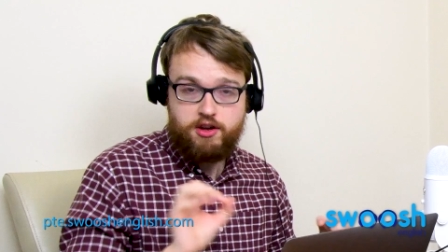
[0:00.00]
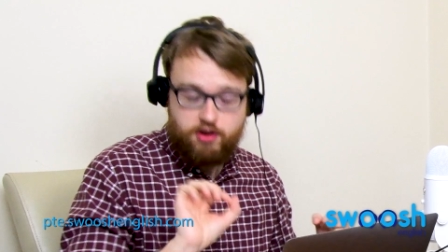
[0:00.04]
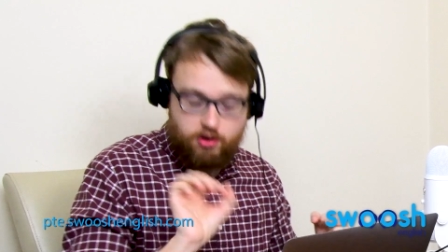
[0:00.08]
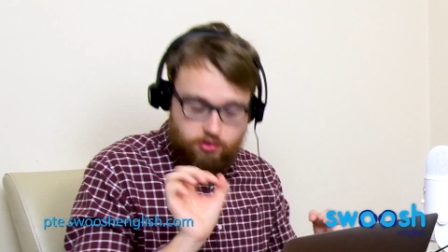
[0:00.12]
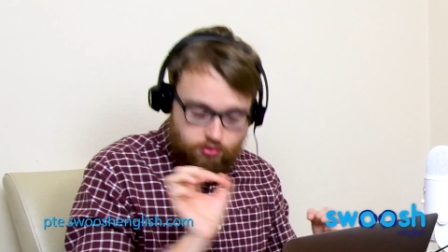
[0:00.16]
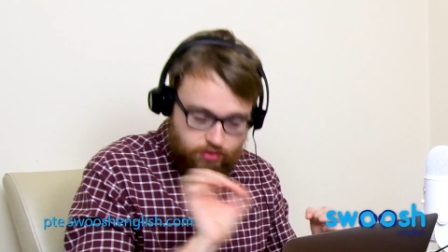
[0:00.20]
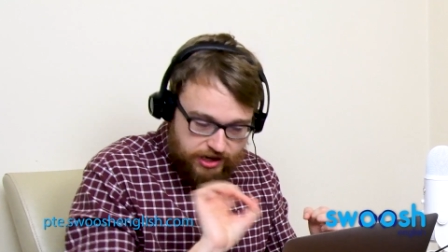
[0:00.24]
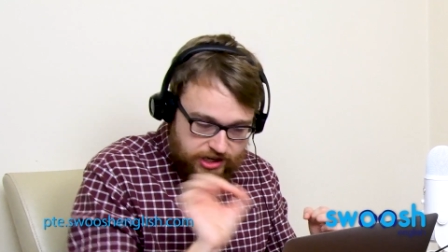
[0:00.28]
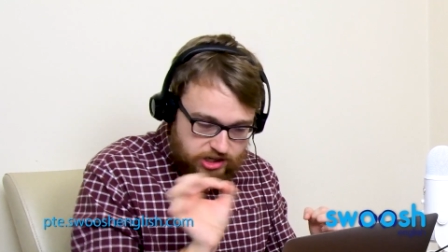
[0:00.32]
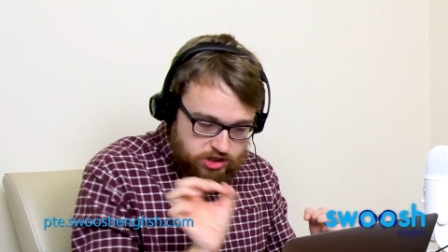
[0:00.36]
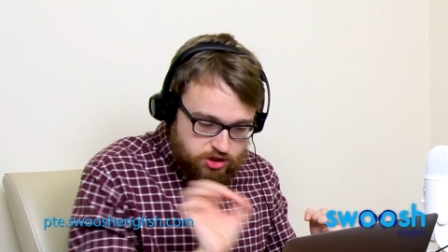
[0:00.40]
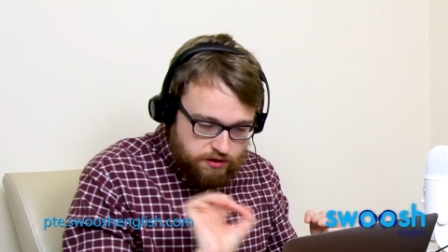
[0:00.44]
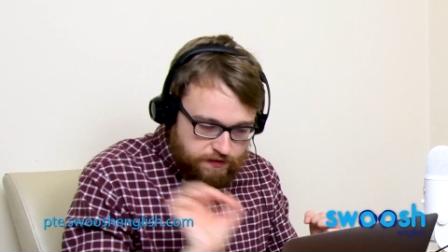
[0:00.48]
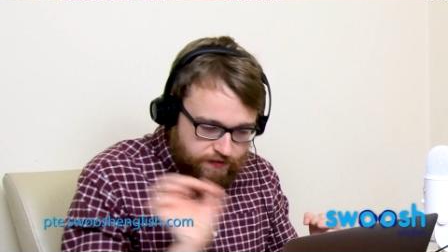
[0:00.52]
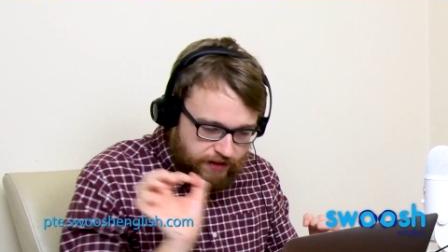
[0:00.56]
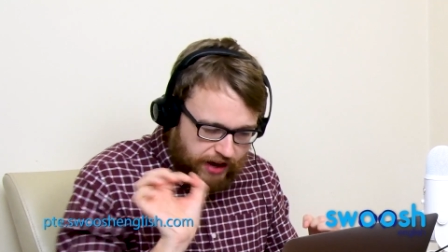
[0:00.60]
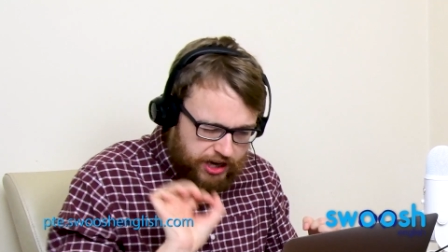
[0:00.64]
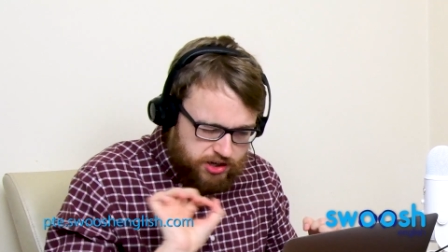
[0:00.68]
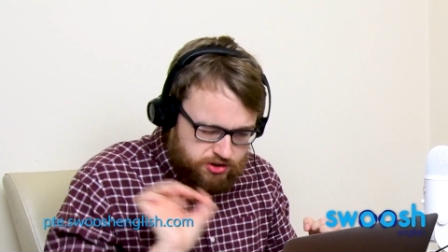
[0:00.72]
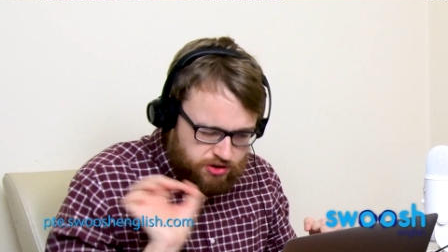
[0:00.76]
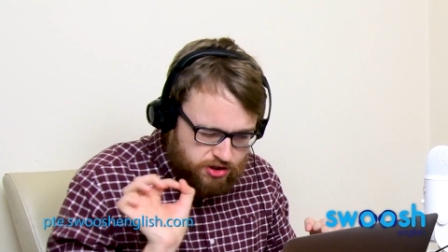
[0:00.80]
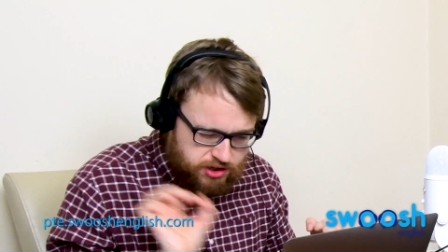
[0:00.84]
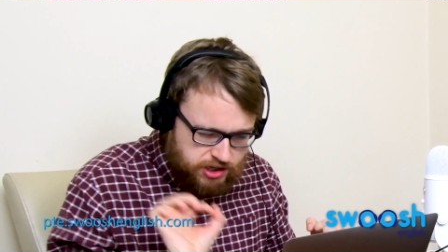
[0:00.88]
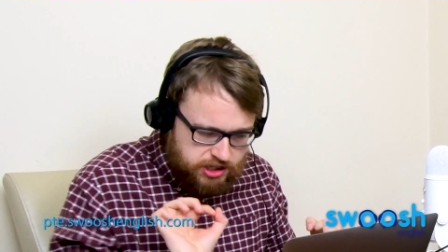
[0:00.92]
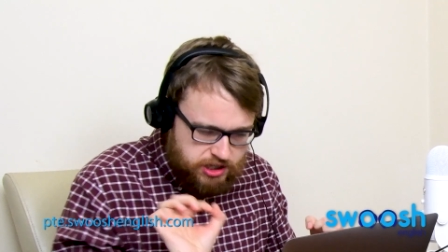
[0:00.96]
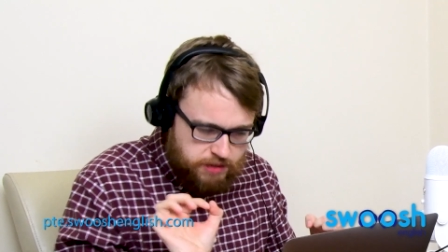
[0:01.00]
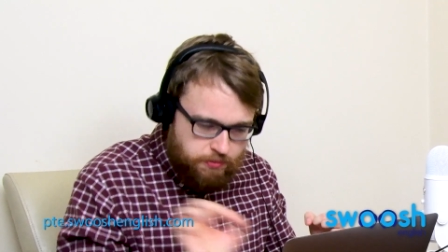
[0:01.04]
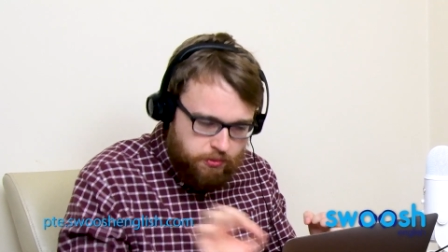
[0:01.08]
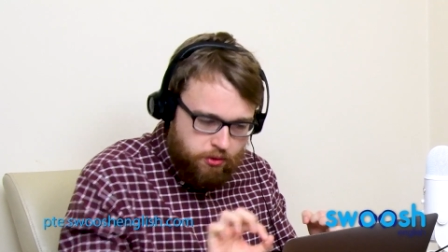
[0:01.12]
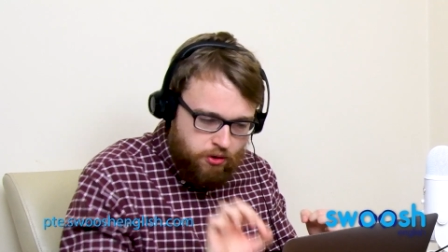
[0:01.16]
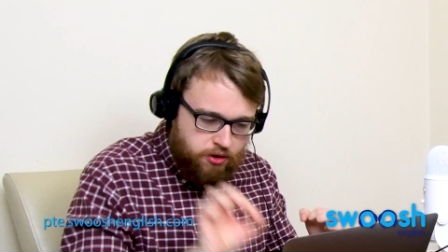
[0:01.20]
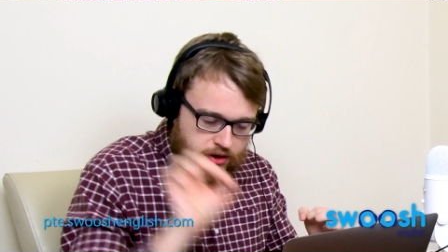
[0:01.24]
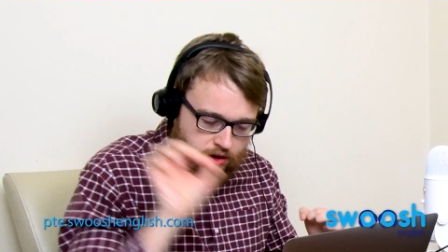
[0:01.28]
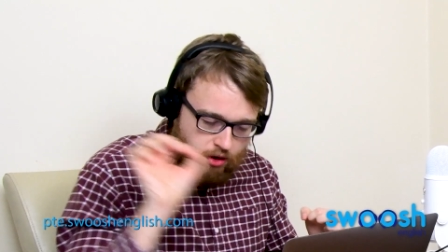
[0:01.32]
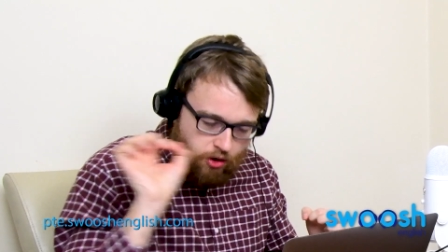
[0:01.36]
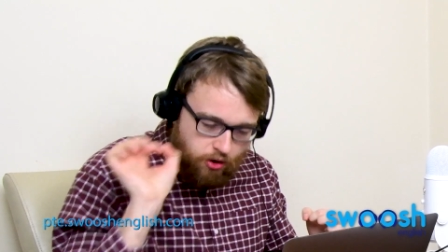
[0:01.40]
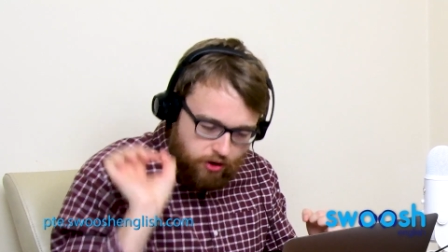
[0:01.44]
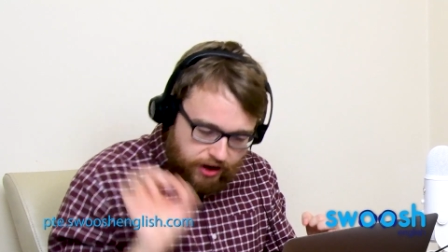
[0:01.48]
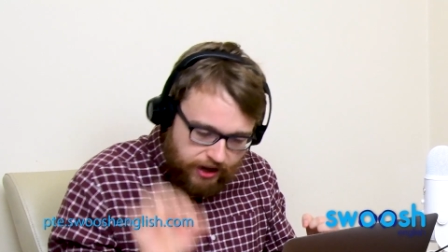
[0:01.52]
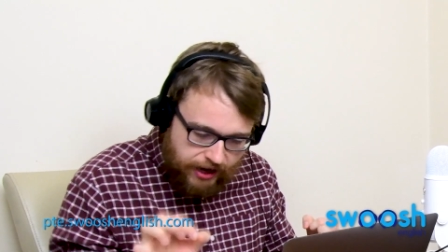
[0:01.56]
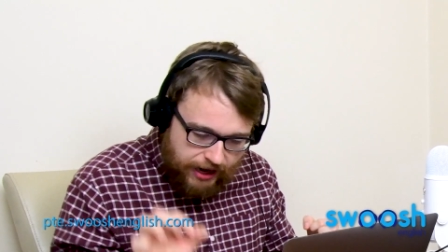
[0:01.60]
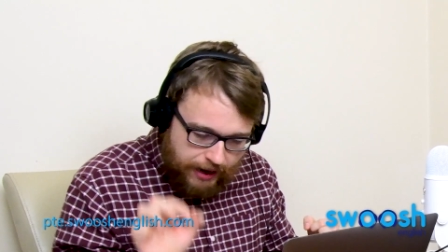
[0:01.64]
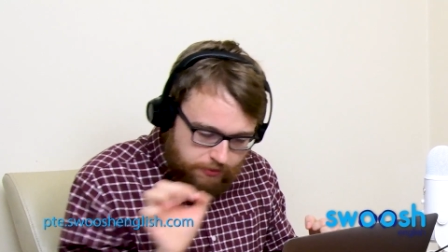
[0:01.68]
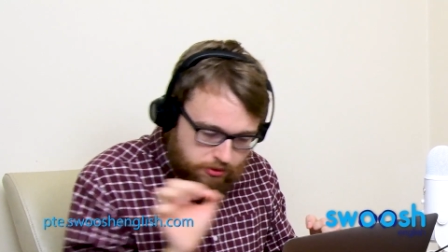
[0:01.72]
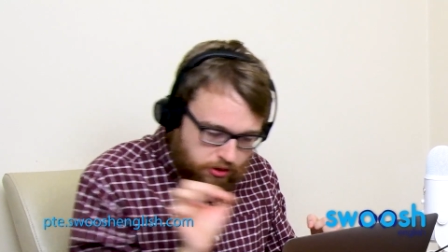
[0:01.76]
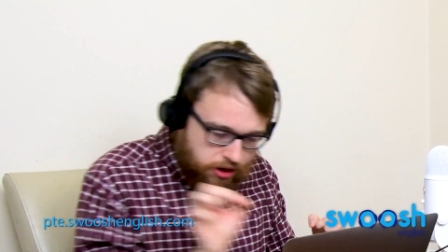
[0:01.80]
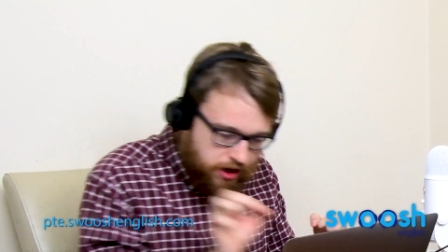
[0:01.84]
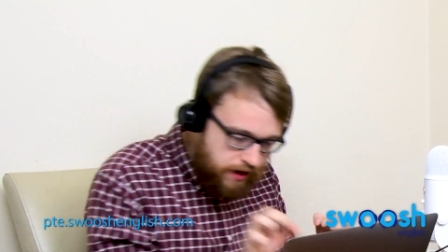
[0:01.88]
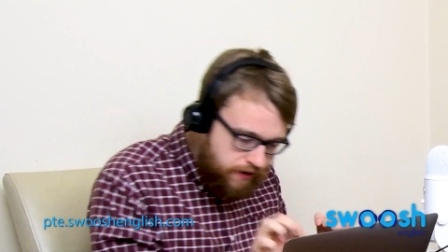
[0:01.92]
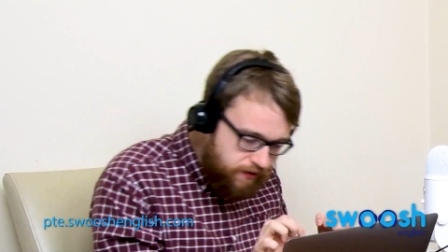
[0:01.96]
You're reading so fast, you see supported. Okay,
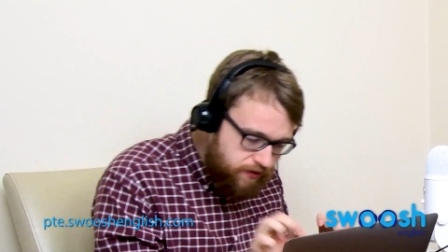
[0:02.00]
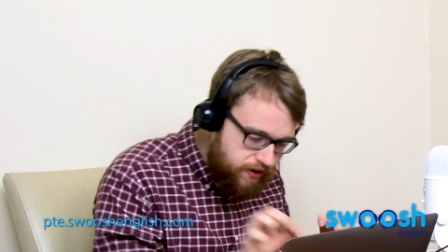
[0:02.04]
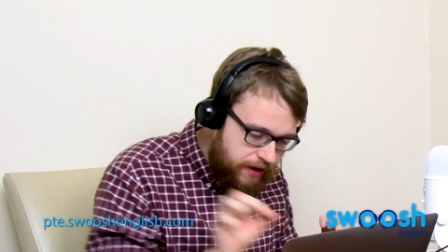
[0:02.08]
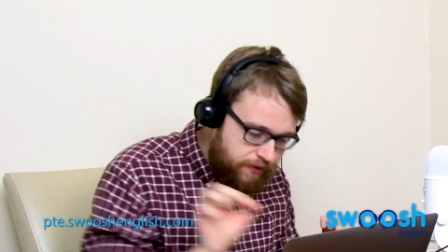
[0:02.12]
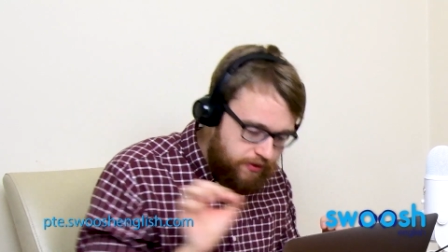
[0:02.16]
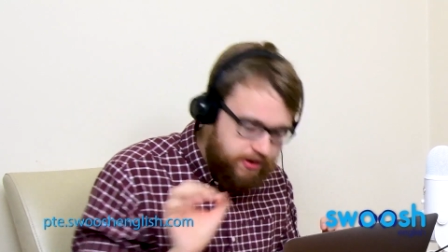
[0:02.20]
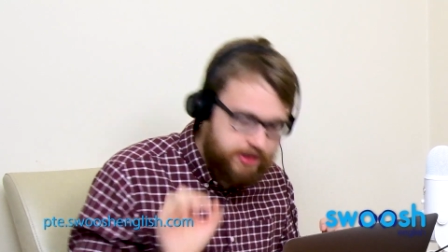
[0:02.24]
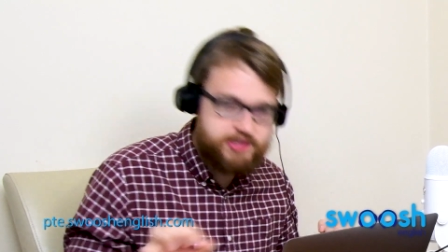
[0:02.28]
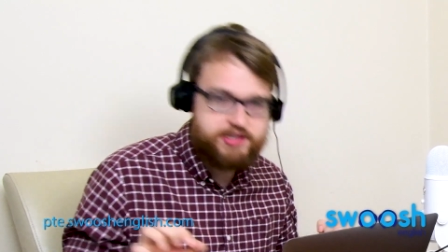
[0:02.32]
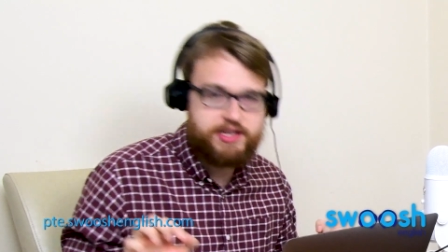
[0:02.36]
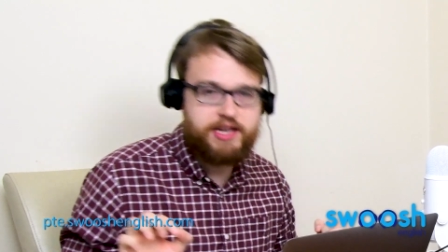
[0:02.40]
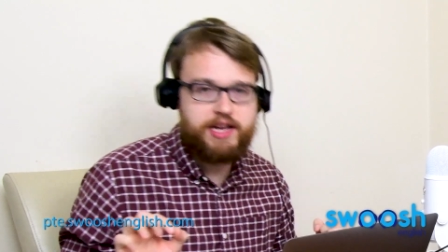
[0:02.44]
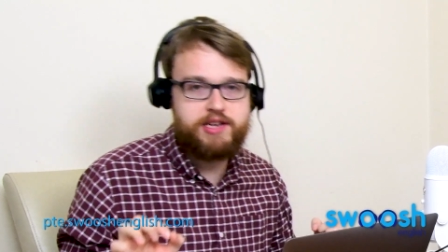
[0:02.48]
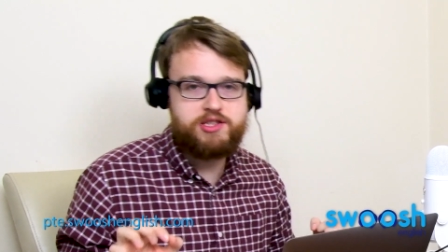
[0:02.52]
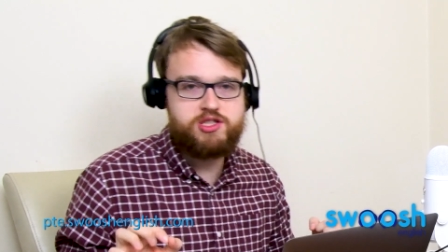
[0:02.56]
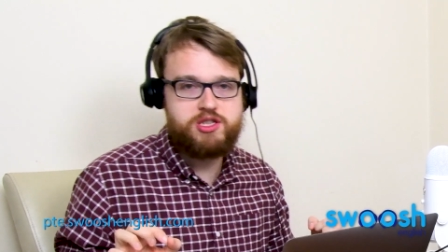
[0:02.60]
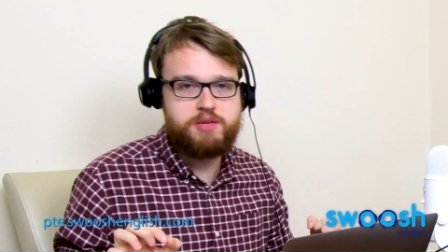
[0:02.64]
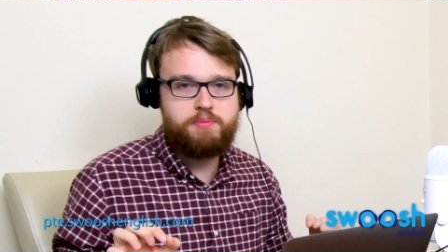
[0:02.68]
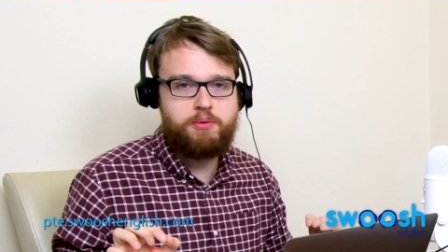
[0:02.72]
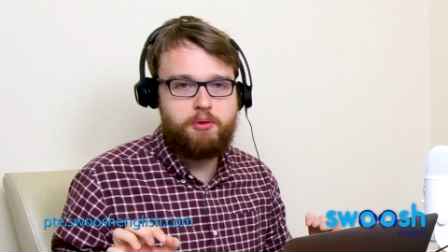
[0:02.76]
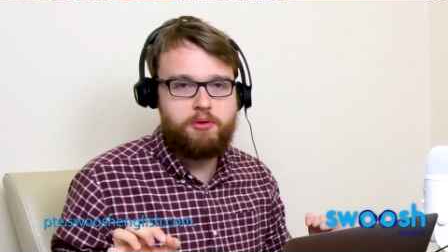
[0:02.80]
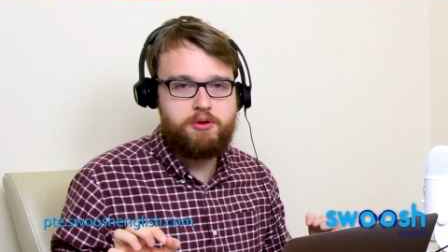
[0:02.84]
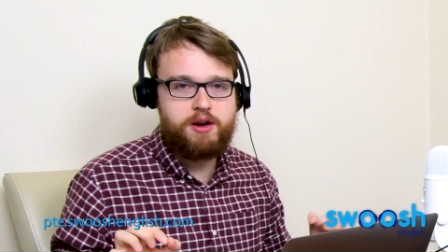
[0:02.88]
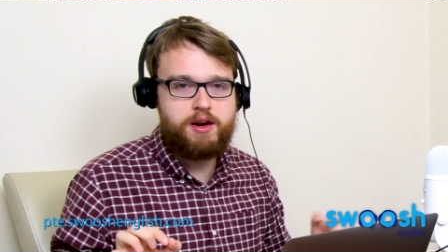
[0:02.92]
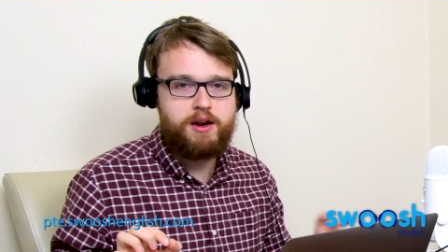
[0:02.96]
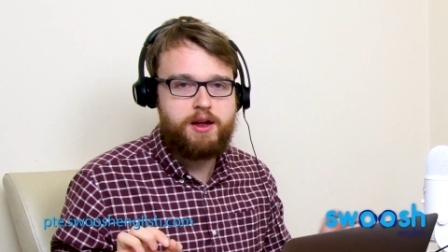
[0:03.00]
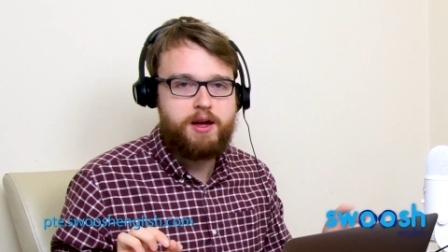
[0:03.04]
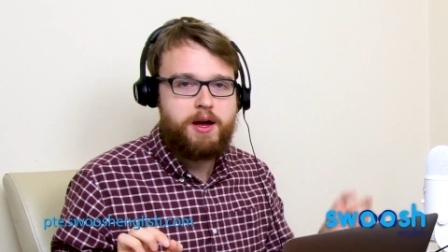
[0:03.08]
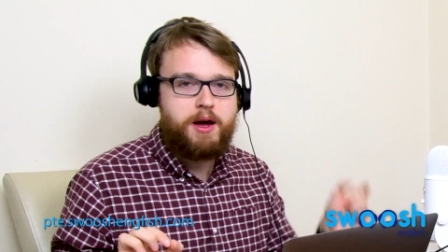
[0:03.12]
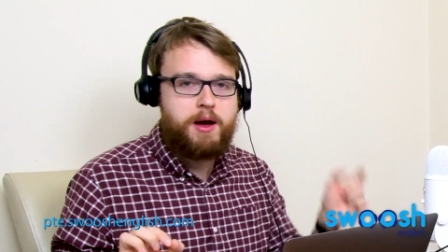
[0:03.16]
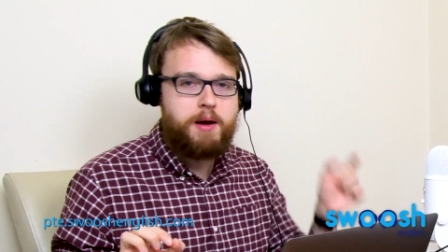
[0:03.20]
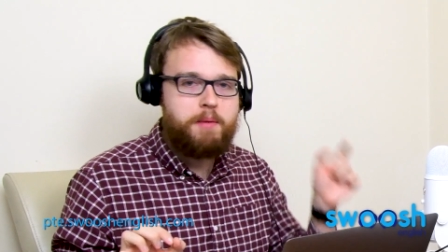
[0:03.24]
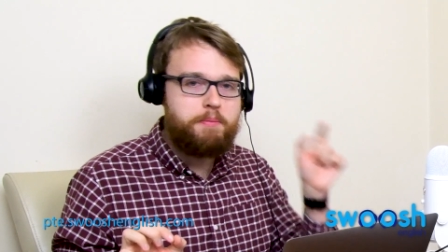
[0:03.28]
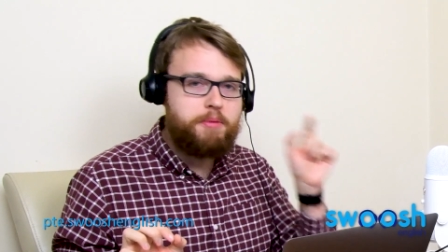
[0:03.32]
I'm looking for evidence that is supported.